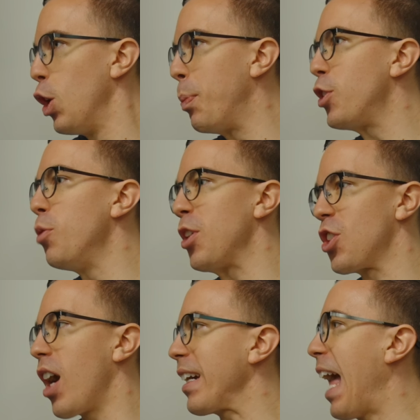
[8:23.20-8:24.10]
don't put too much
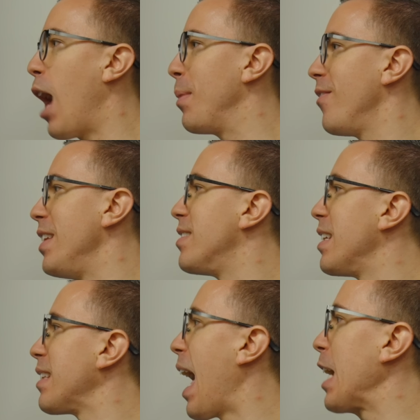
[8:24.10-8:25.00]
stock in how many of these
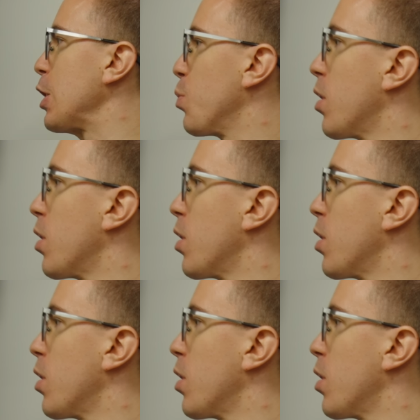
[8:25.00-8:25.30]
things actually